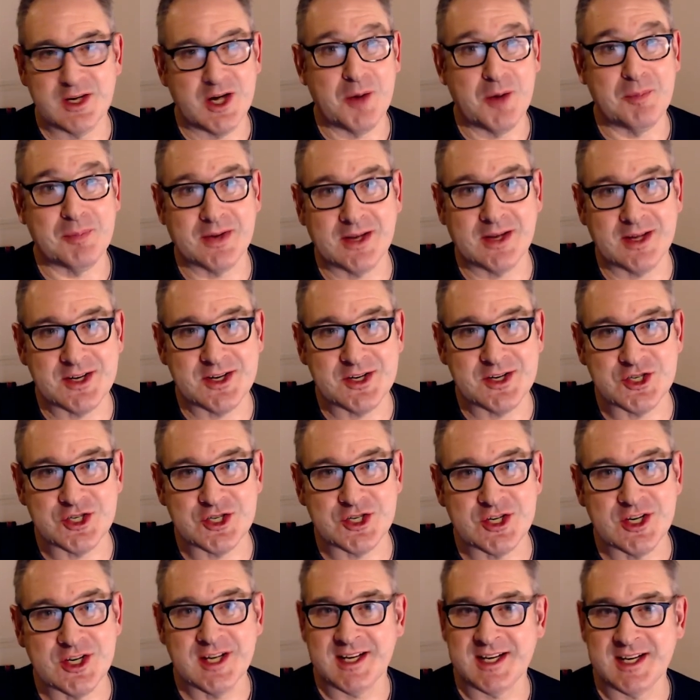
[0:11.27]
a
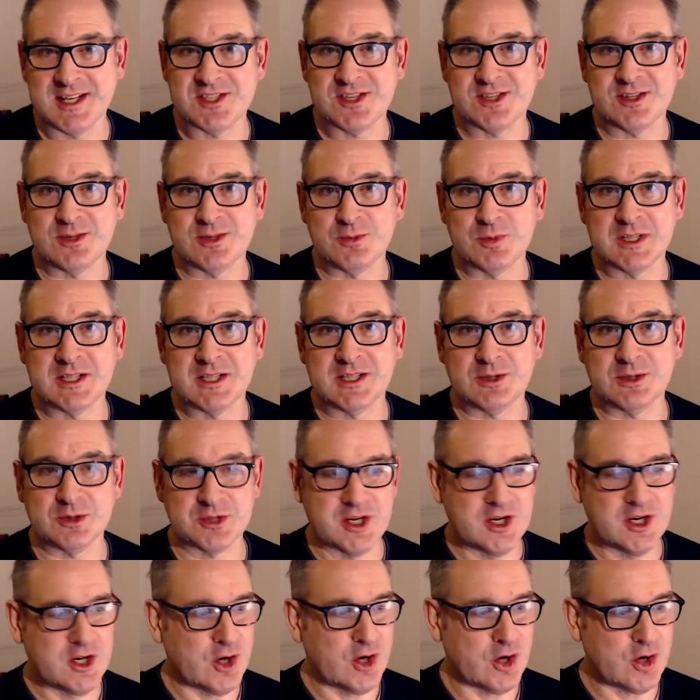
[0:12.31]
plunge into the world
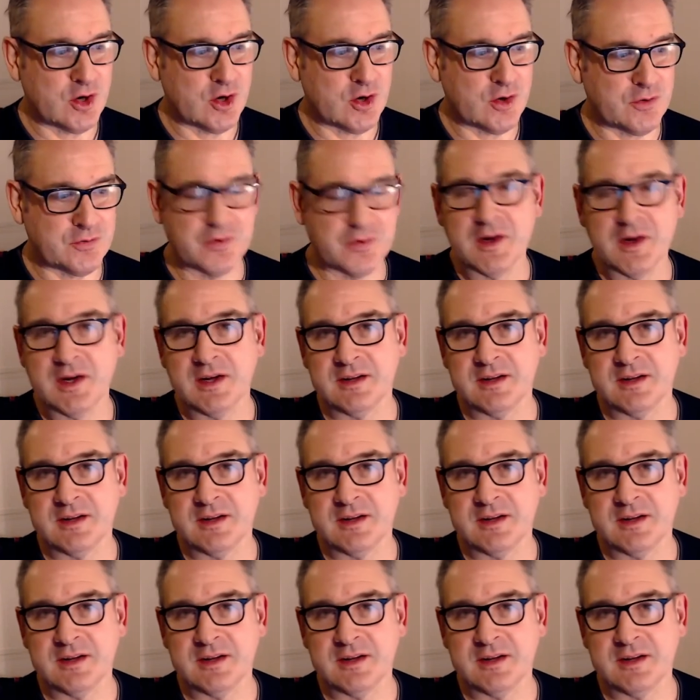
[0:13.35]
of